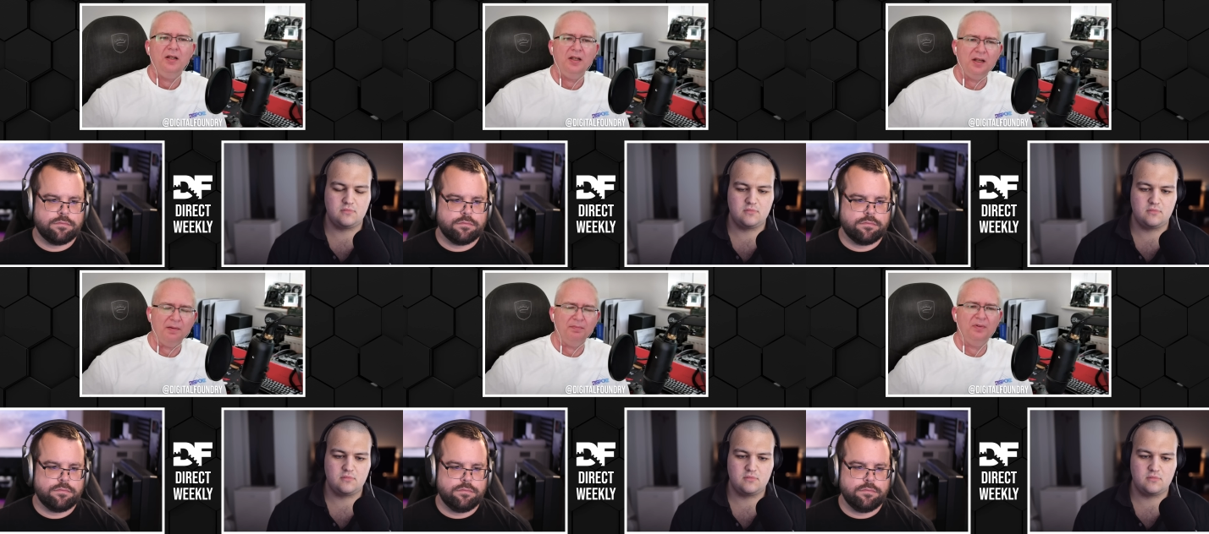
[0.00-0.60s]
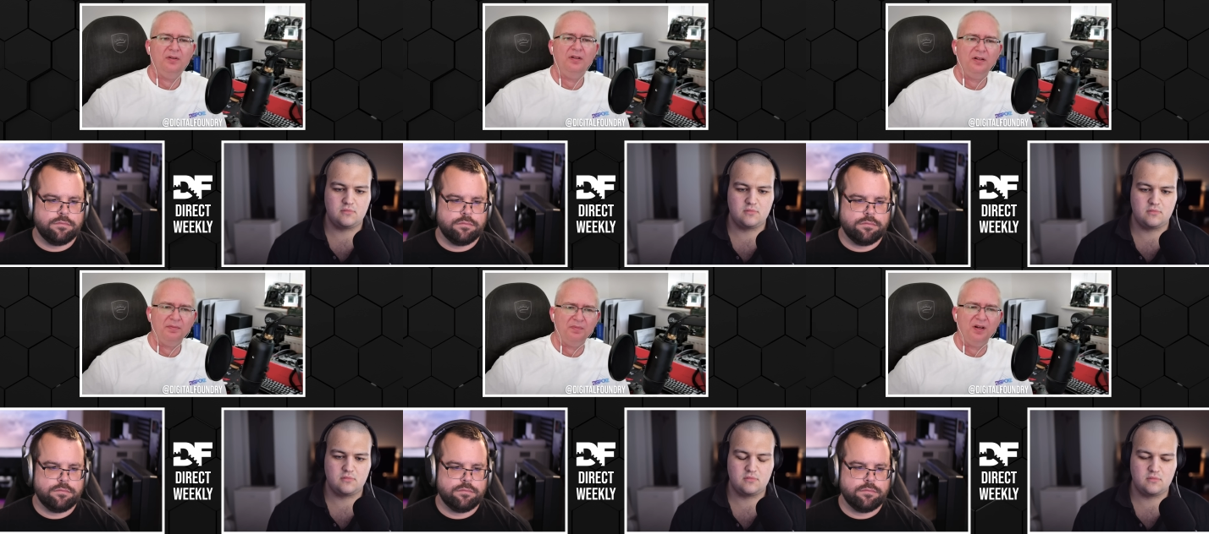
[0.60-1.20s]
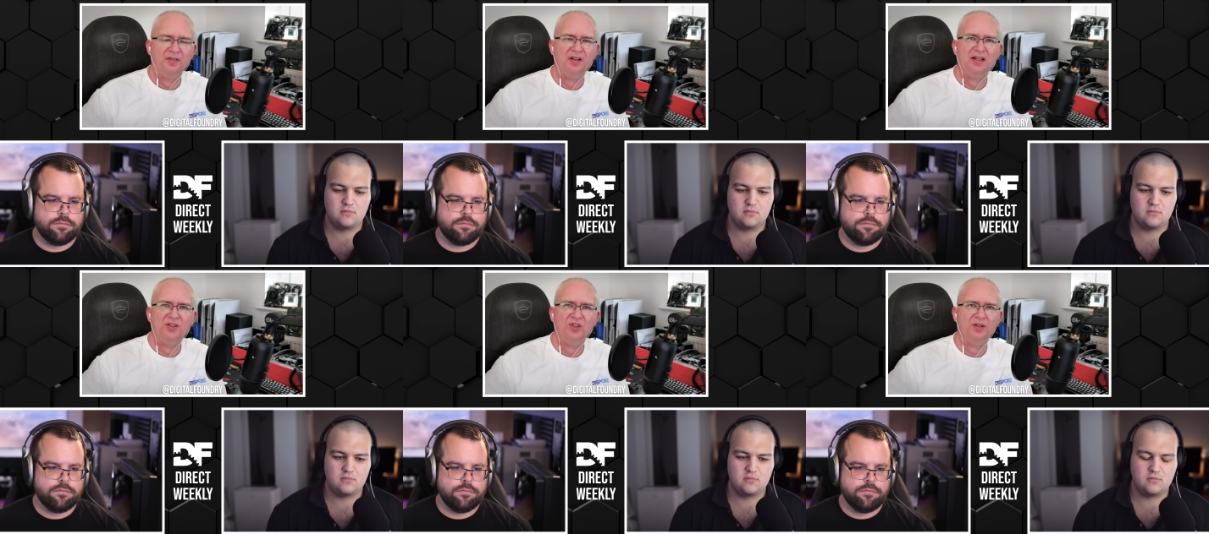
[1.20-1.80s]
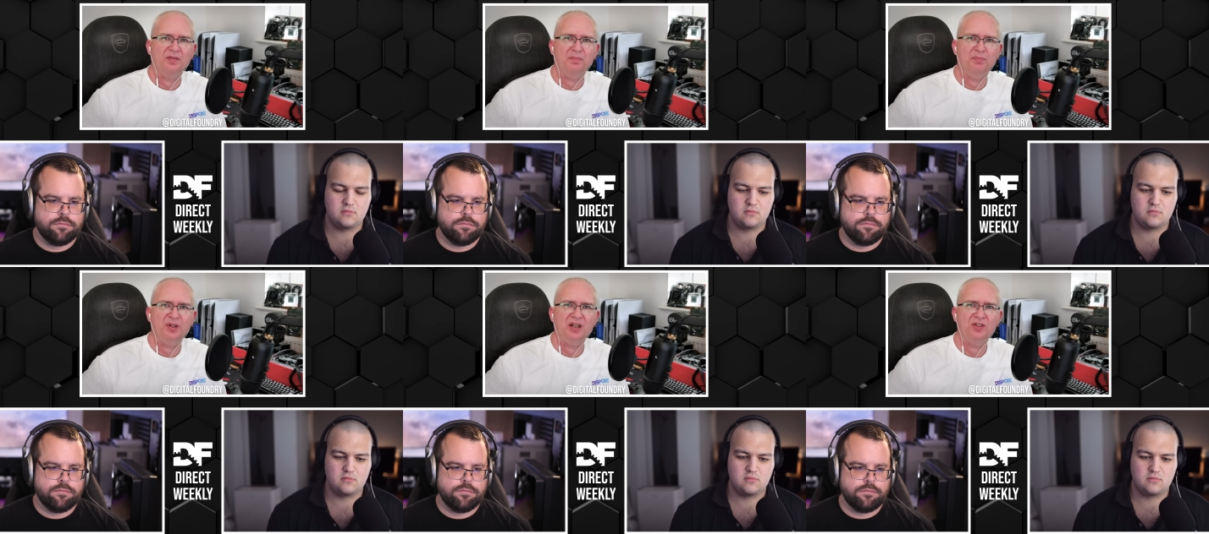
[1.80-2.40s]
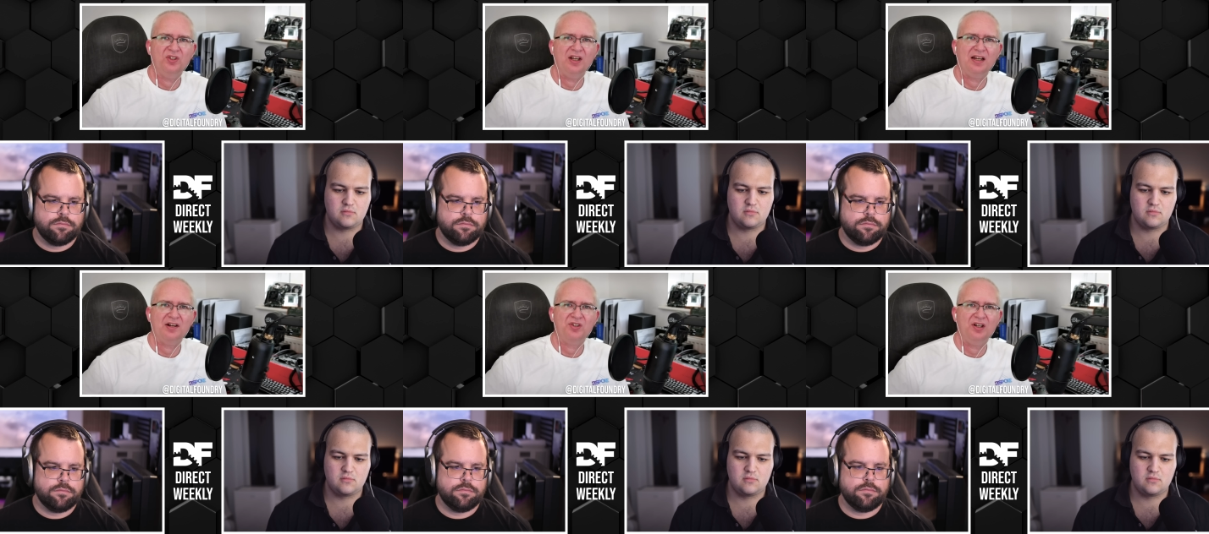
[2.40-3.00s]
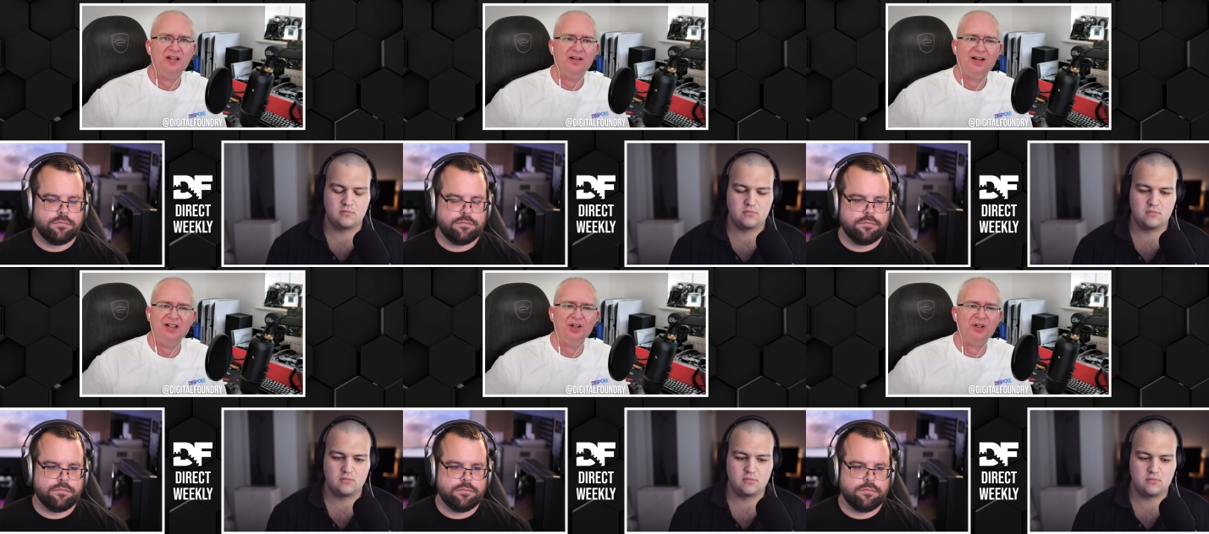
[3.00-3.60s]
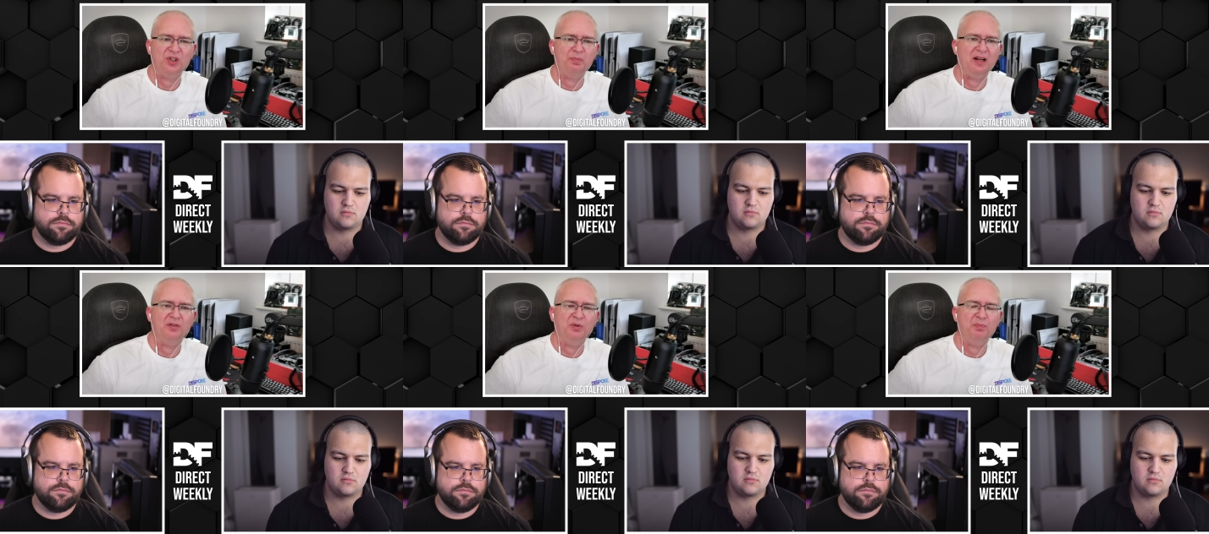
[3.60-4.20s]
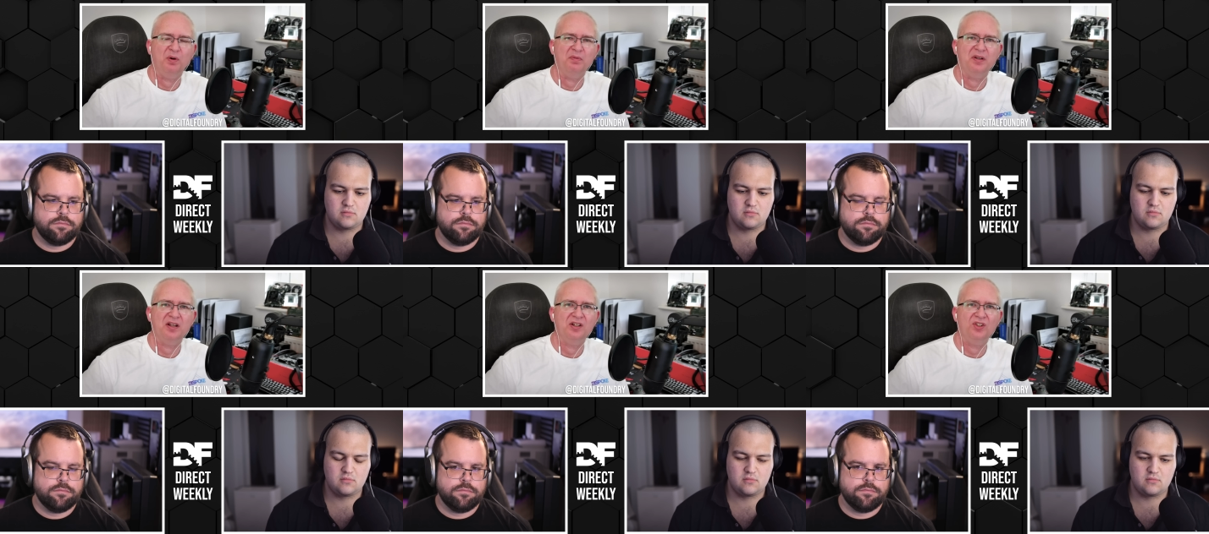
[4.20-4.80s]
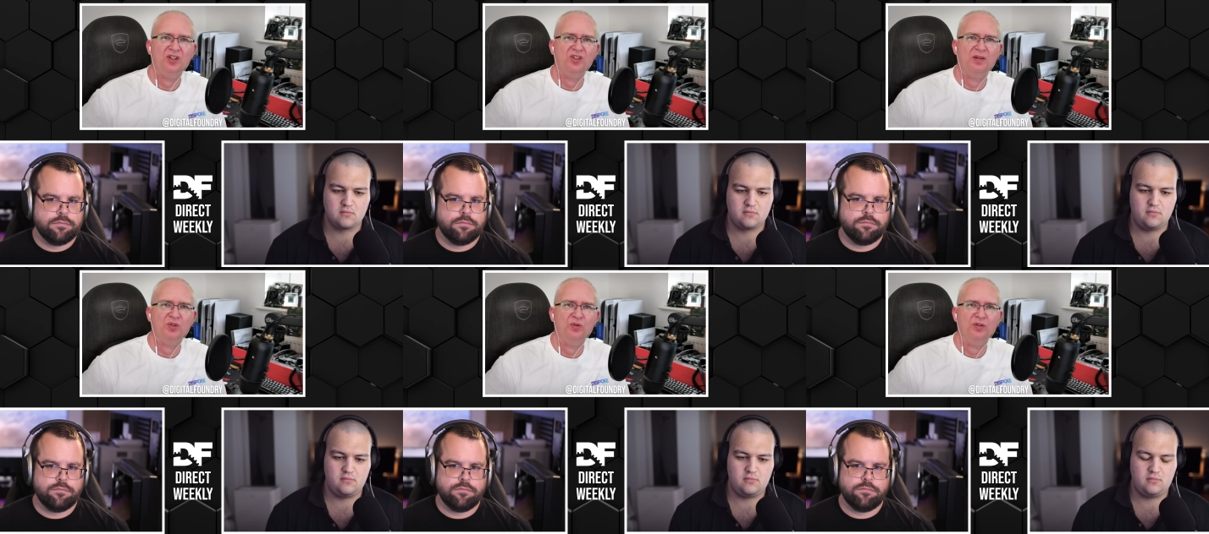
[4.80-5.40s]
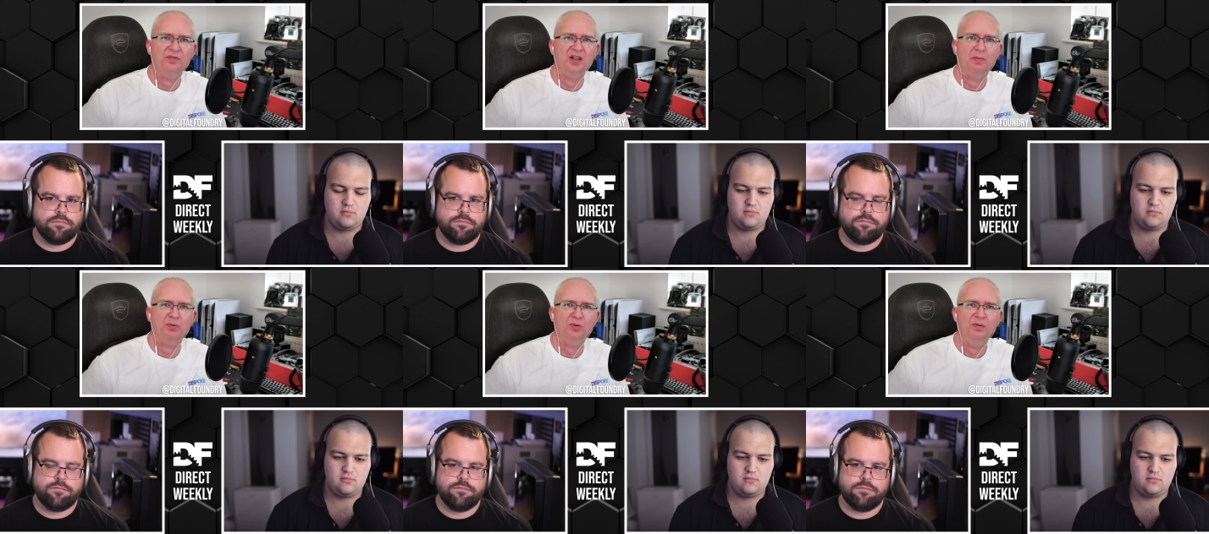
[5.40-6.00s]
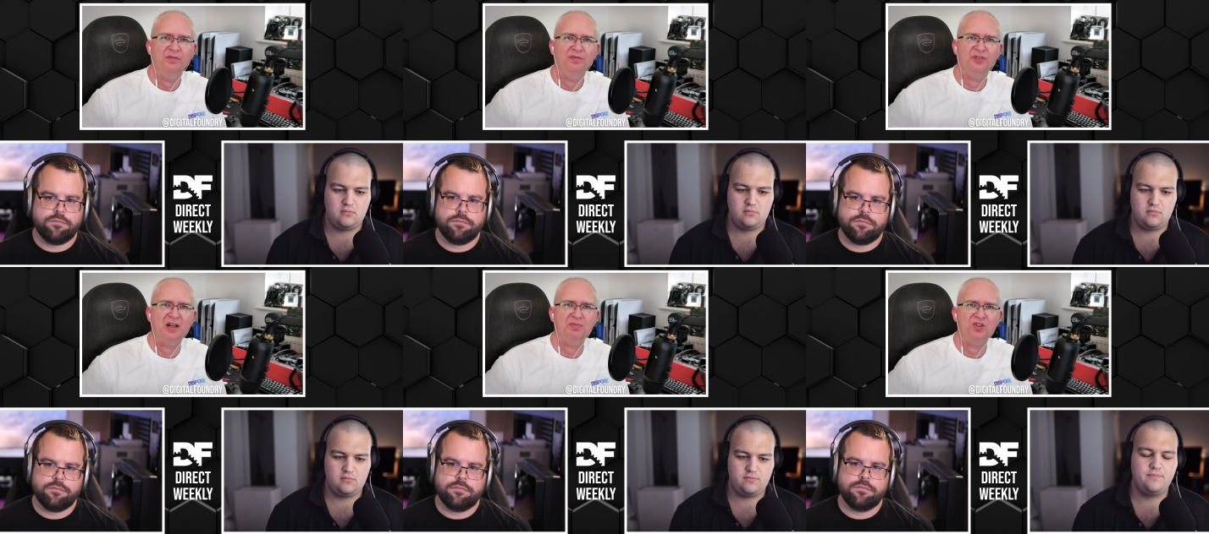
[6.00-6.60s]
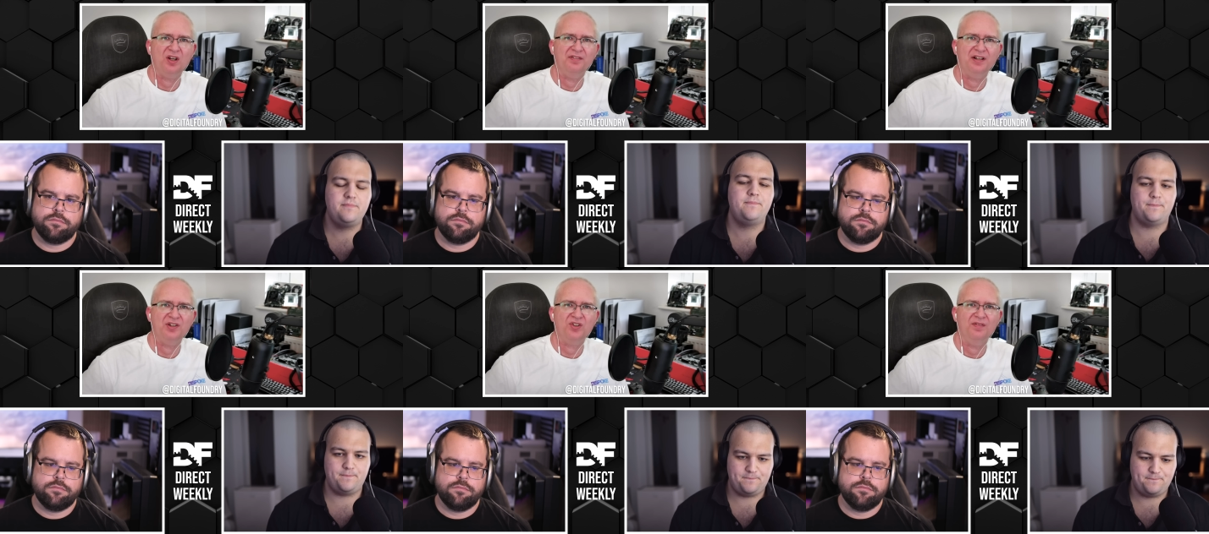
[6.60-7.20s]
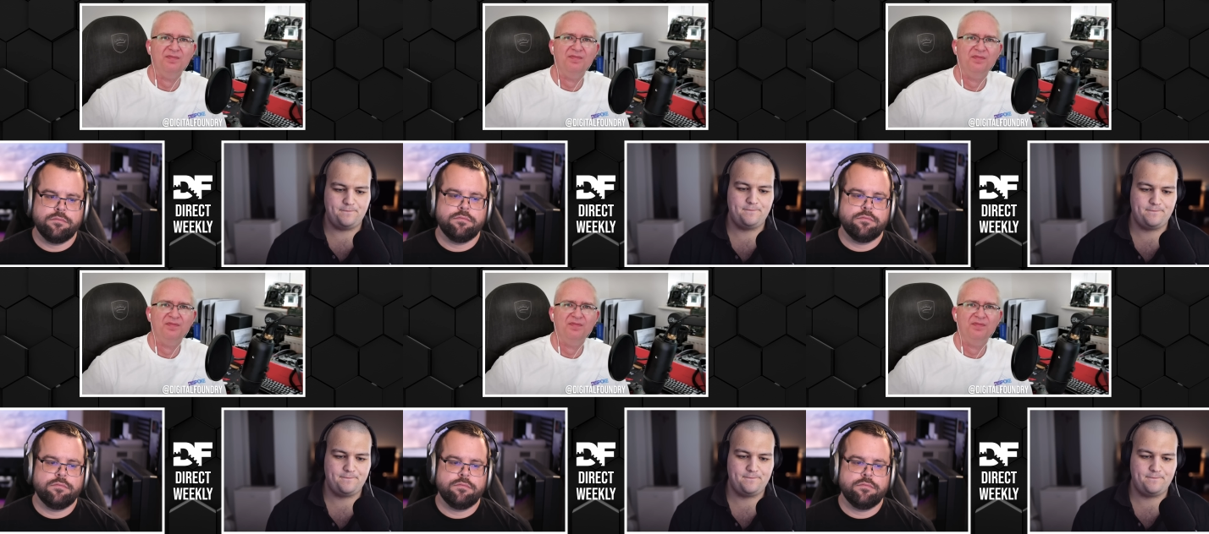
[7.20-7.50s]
Speaker 1: Yeah, I, I think that's a, a, pretty good take, actually. I do expect that we're probably going to see some sort of double frame generation mm-hmm.